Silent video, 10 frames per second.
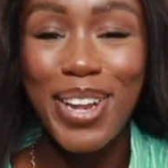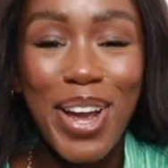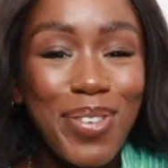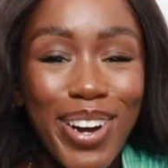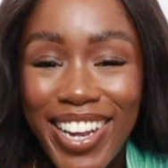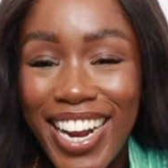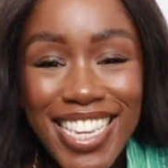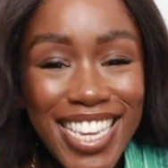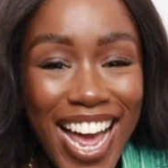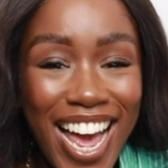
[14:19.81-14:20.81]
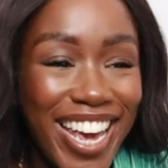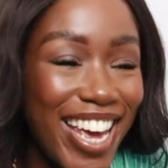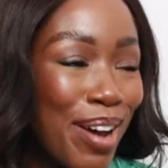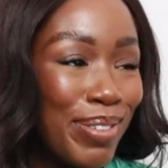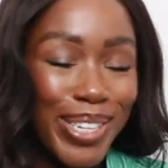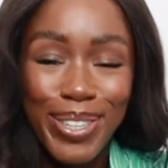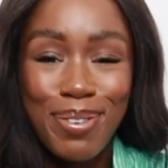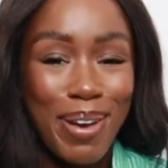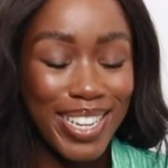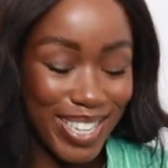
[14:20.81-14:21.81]
What can I say? I'm a shoulder
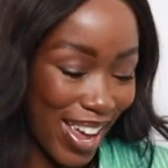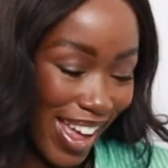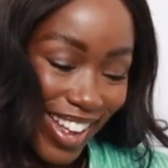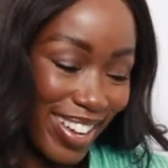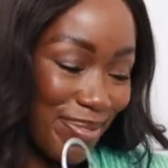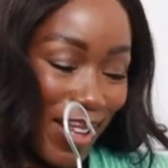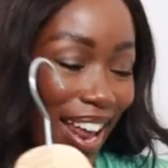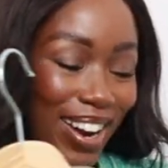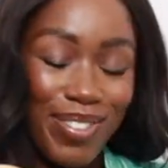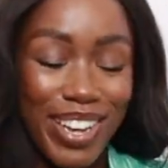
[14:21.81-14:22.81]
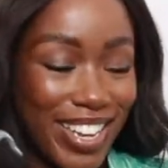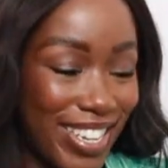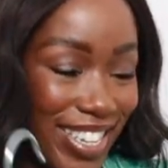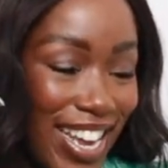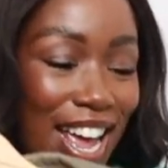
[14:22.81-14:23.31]
pads girl. I love it.